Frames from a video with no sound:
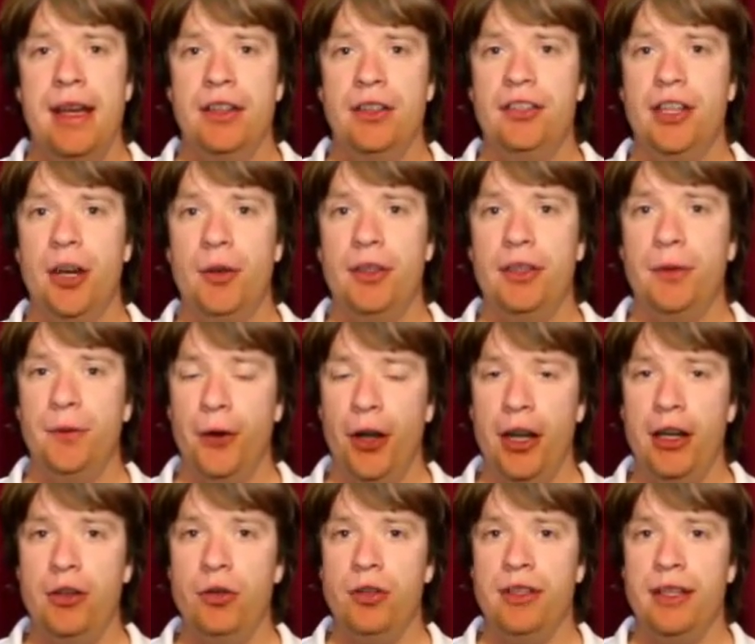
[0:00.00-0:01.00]
So it's a
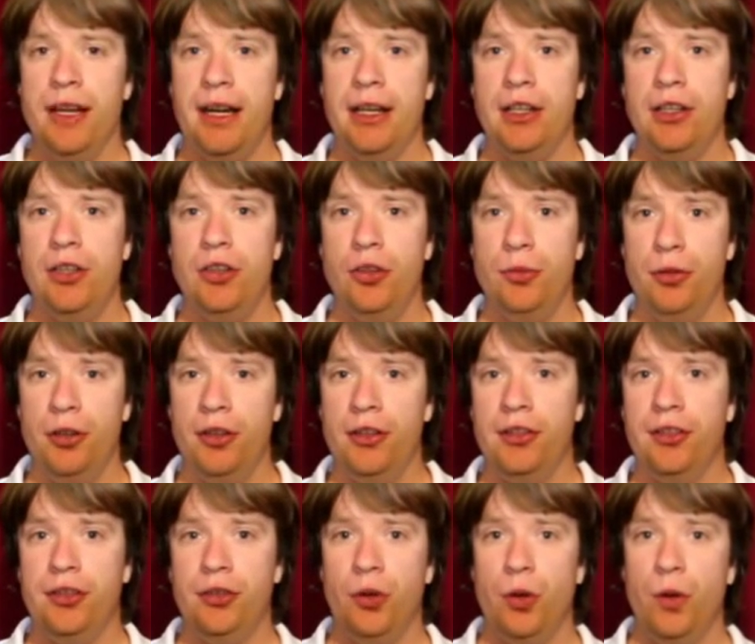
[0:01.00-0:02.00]
very good dark
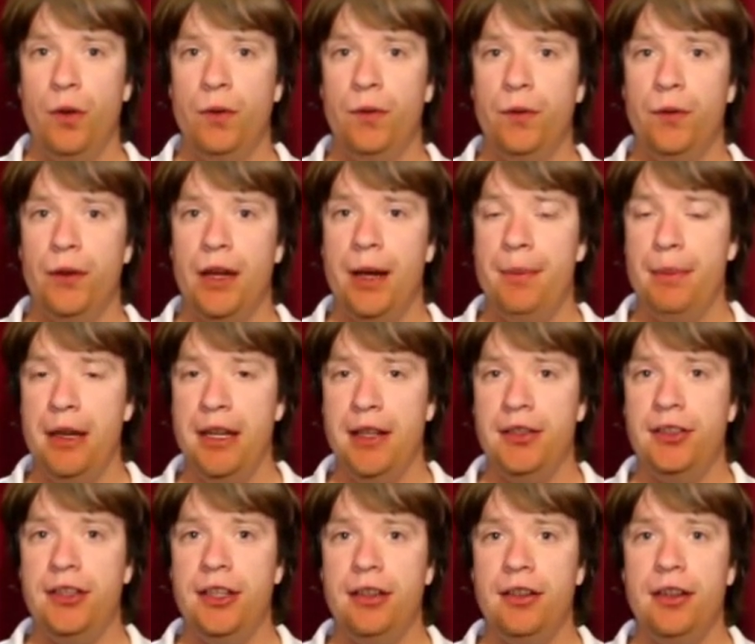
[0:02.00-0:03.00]
humorous sort of
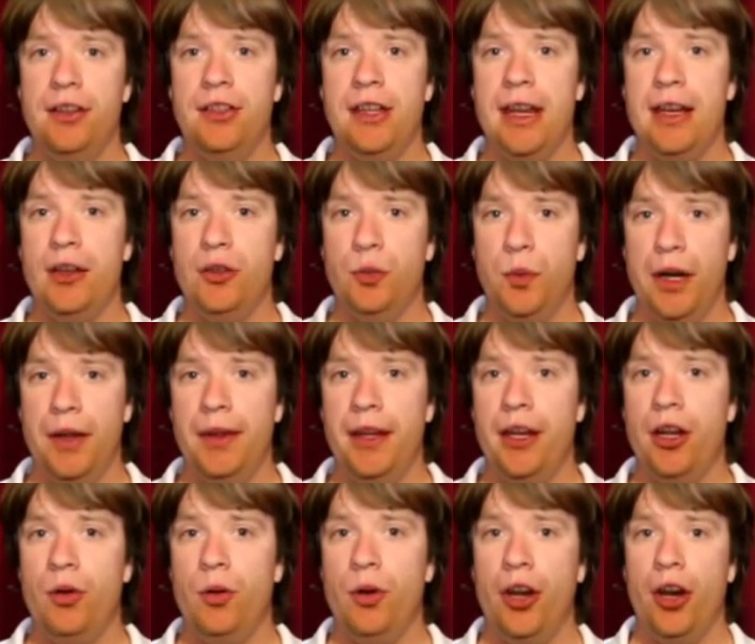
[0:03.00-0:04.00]
mini-series, and it's one
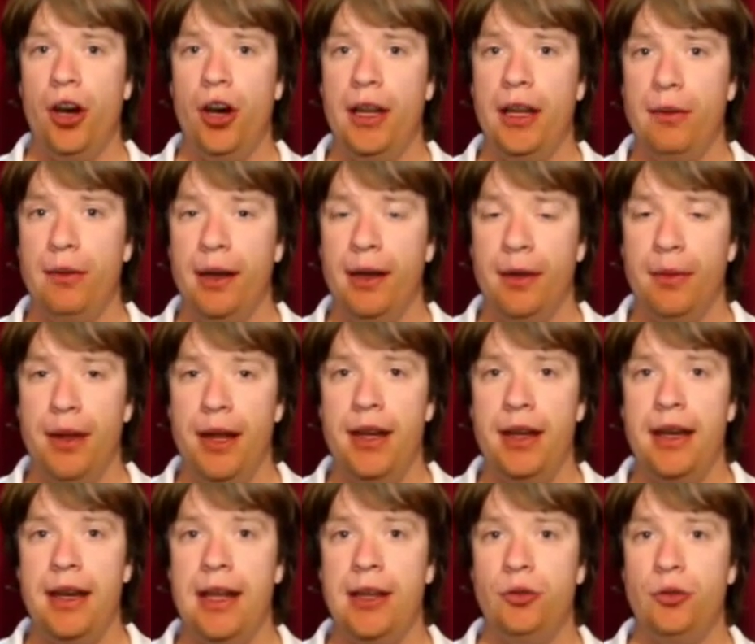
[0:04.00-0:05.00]
that I would highly
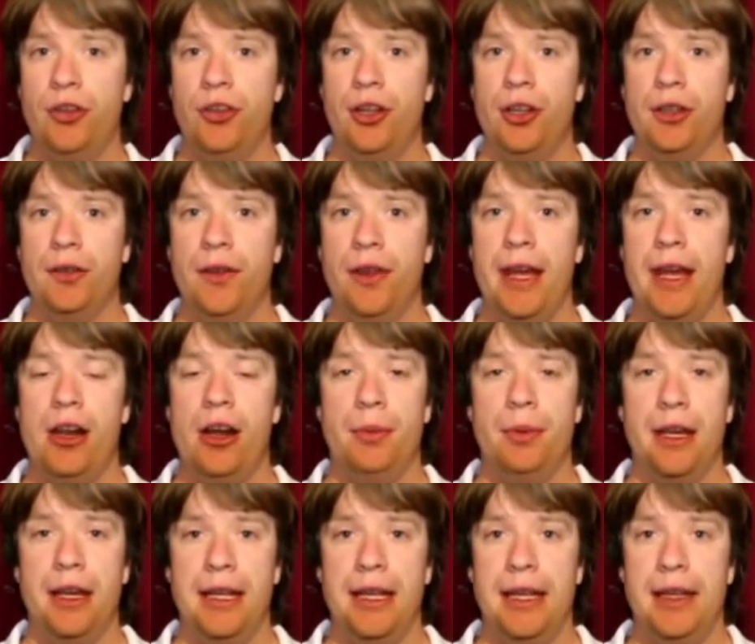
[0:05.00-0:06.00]
recommend, and as a result of that I'm
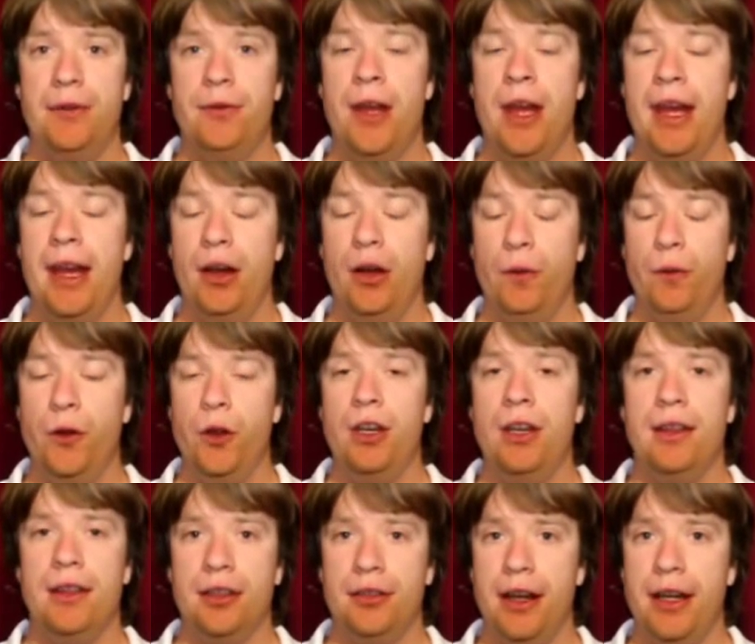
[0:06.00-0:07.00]
going to give Hellfjord
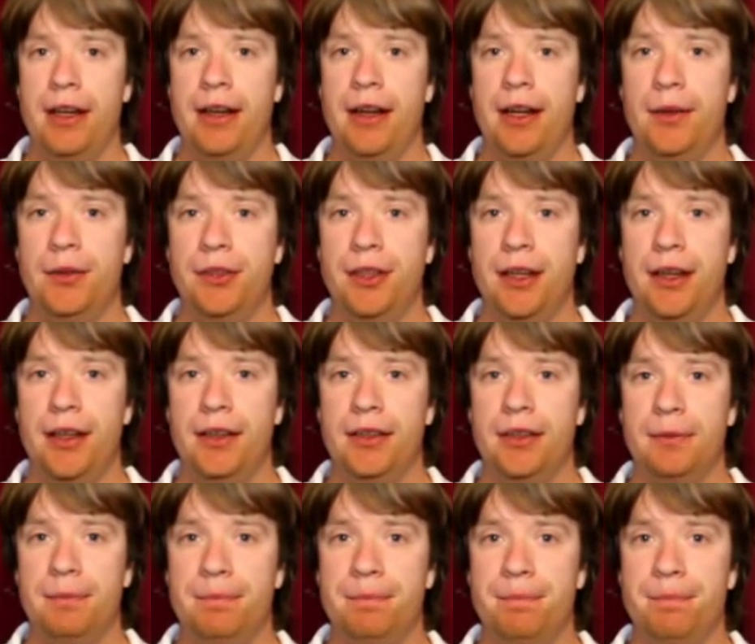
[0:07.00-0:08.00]
3.5 stars.